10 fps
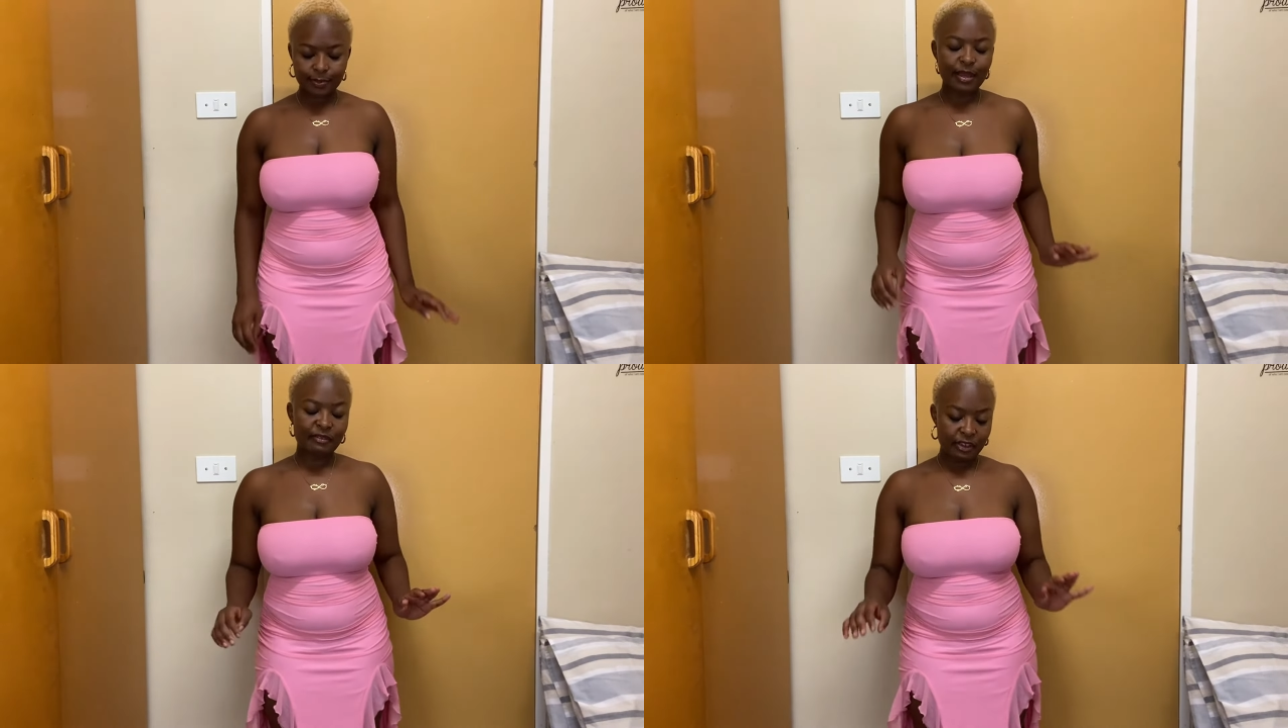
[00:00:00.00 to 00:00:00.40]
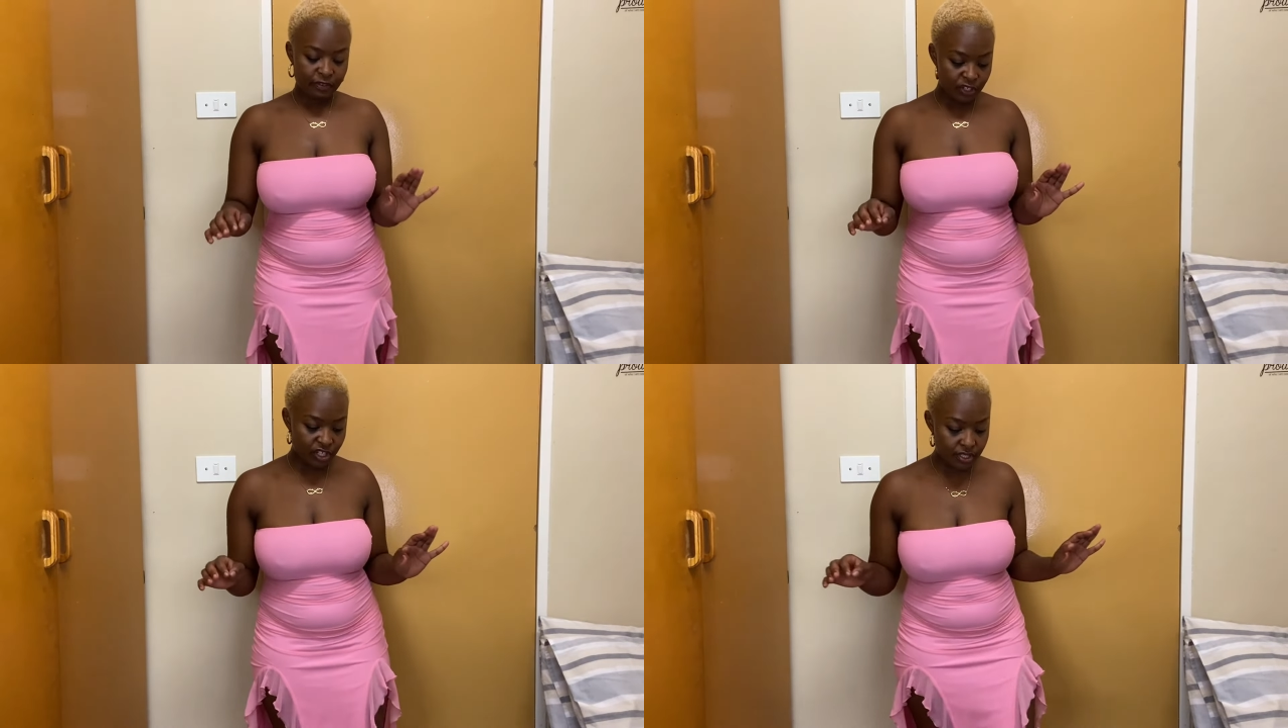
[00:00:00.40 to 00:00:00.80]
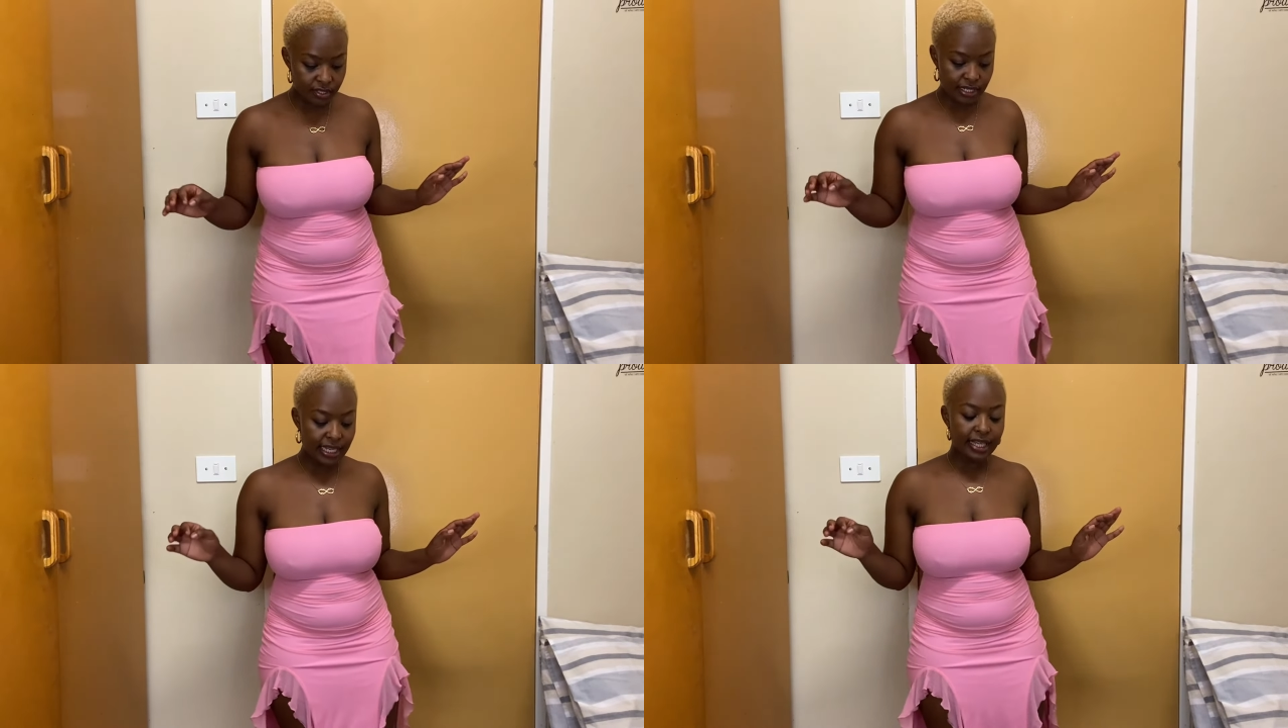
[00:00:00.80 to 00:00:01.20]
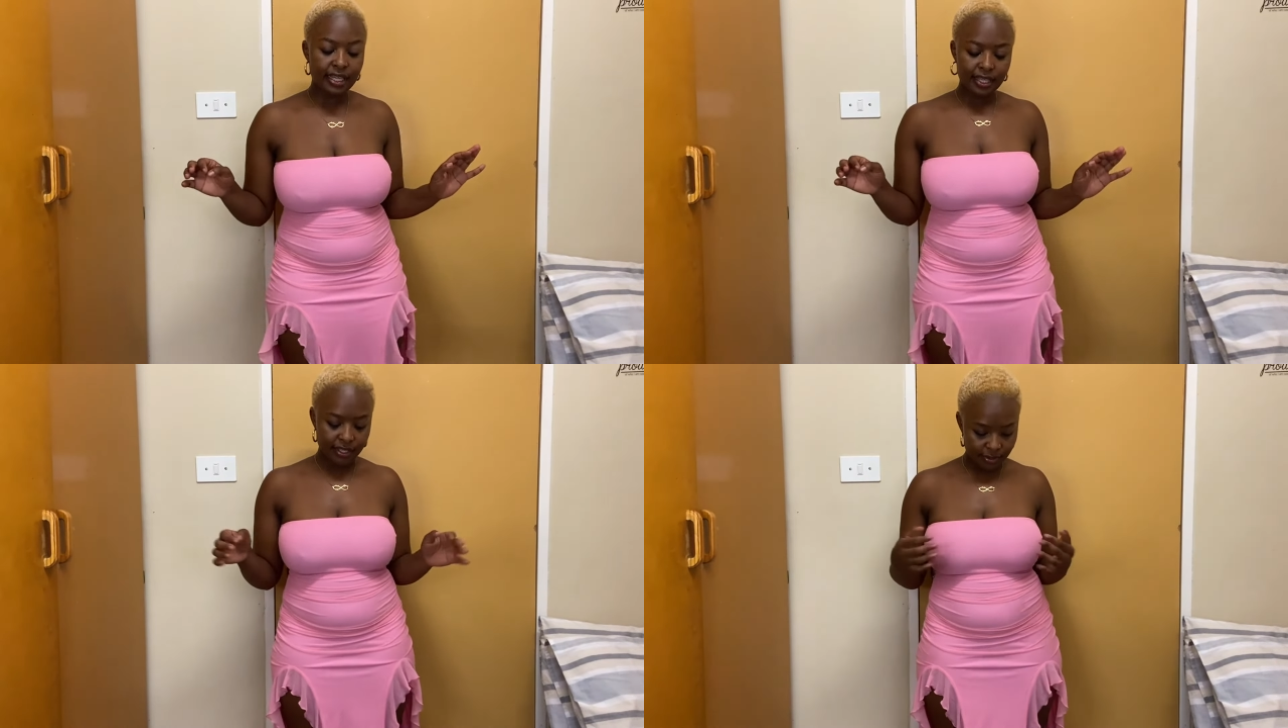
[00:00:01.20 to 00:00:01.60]
my favorite dress,
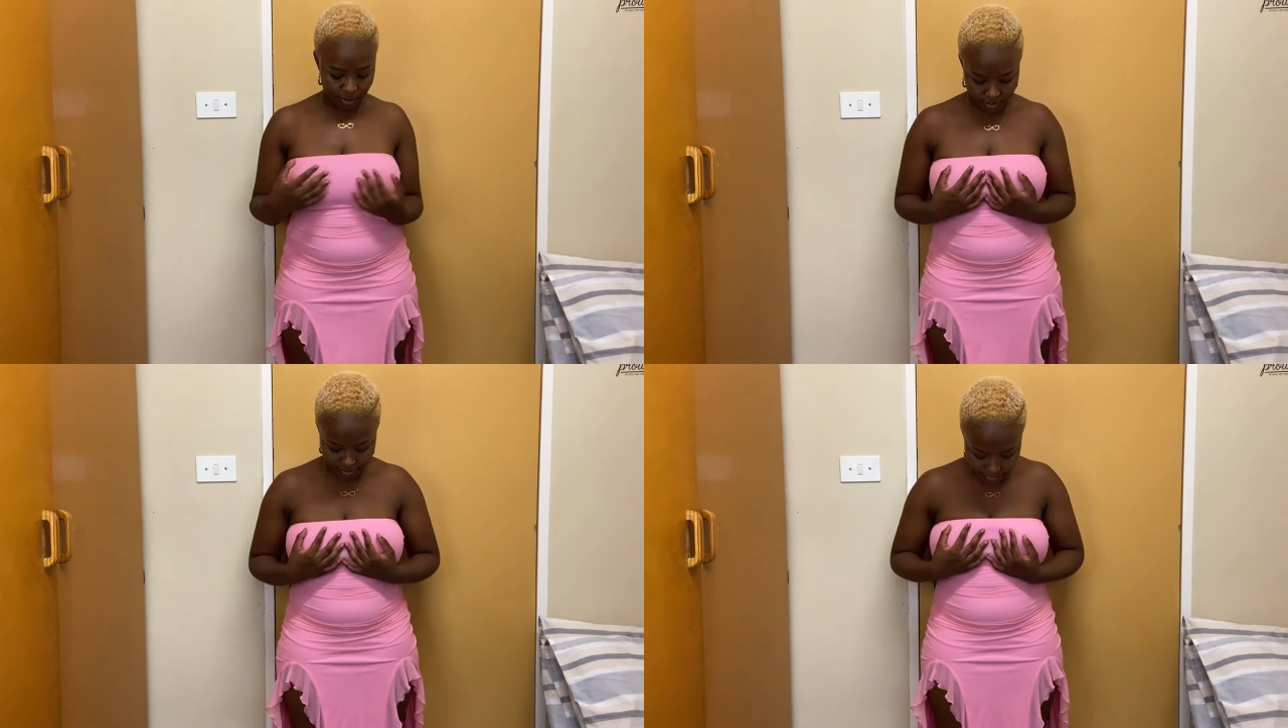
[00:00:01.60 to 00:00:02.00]
like, yo.